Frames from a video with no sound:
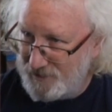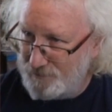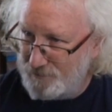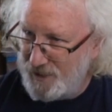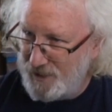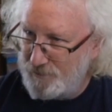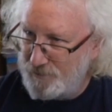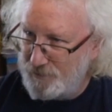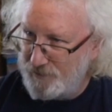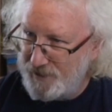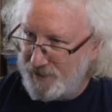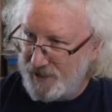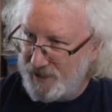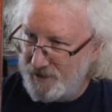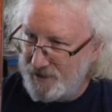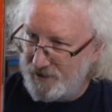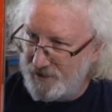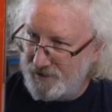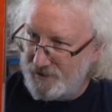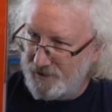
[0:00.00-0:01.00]

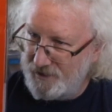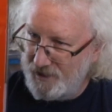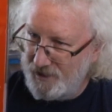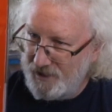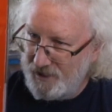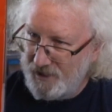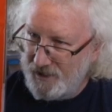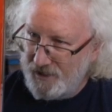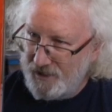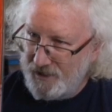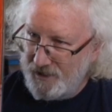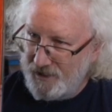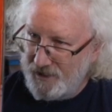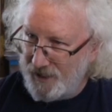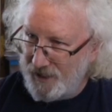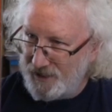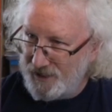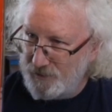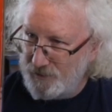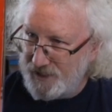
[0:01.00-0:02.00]
Prepared, The
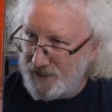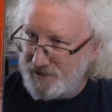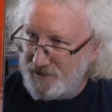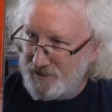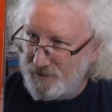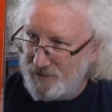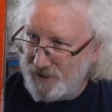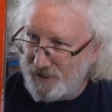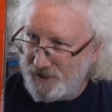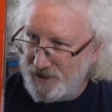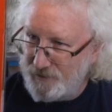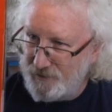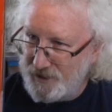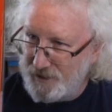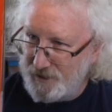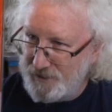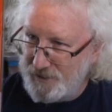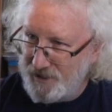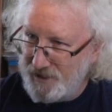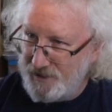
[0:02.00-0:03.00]
Wild West is Where I Want to
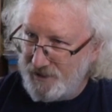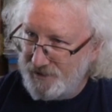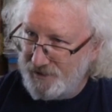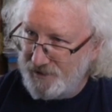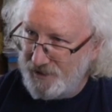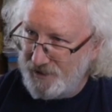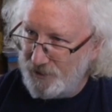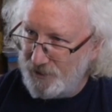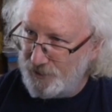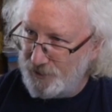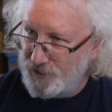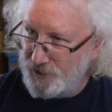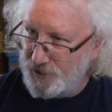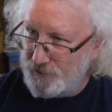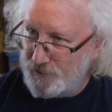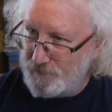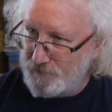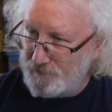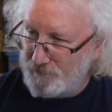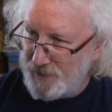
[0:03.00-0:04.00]
Be, The Old
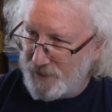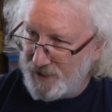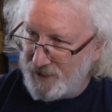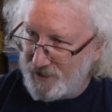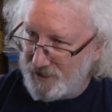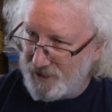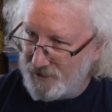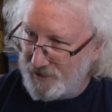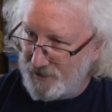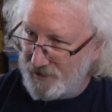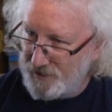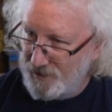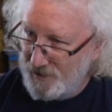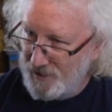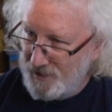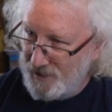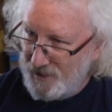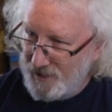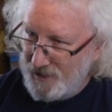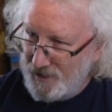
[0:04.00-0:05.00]
Dope Peddler,
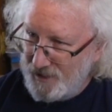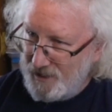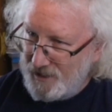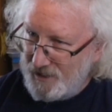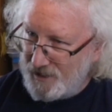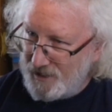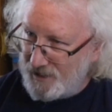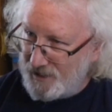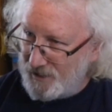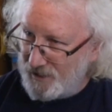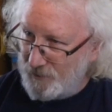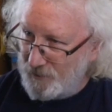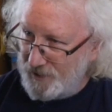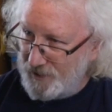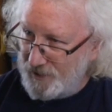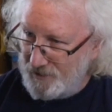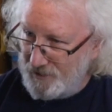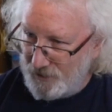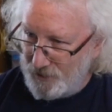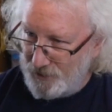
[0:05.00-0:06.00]
uh, When
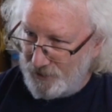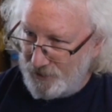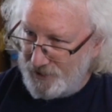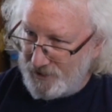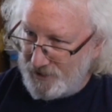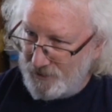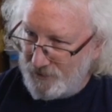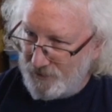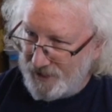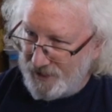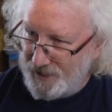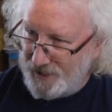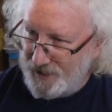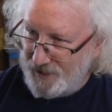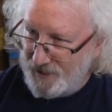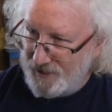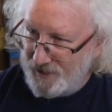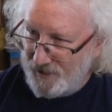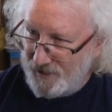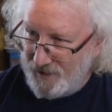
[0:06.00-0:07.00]
You're Old and
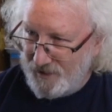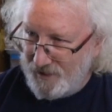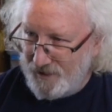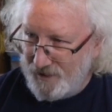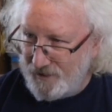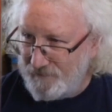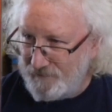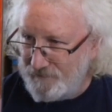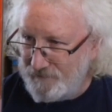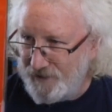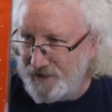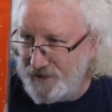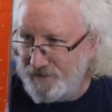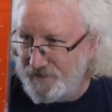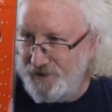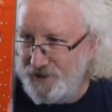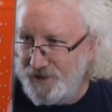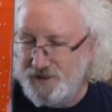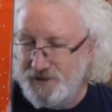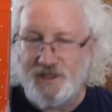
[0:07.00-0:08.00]
Gray, and Fight
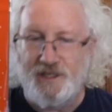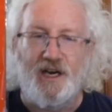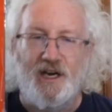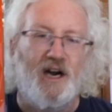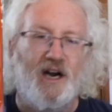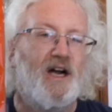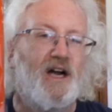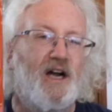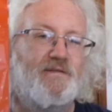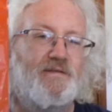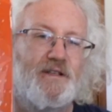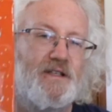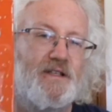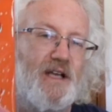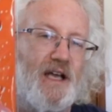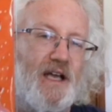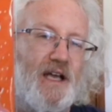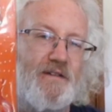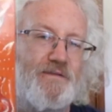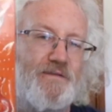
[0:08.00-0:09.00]
Fiercely Harvard,
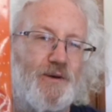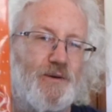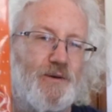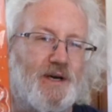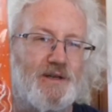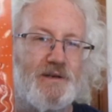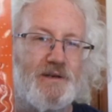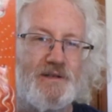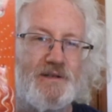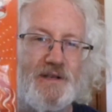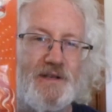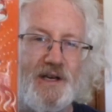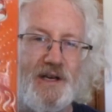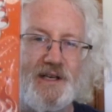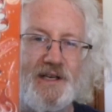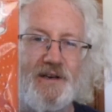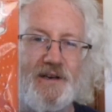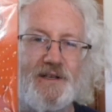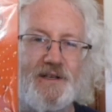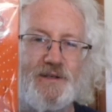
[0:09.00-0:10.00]
and a few others on
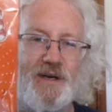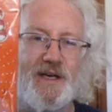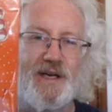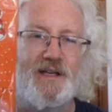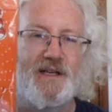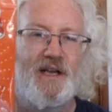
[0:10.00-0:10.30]
here as well.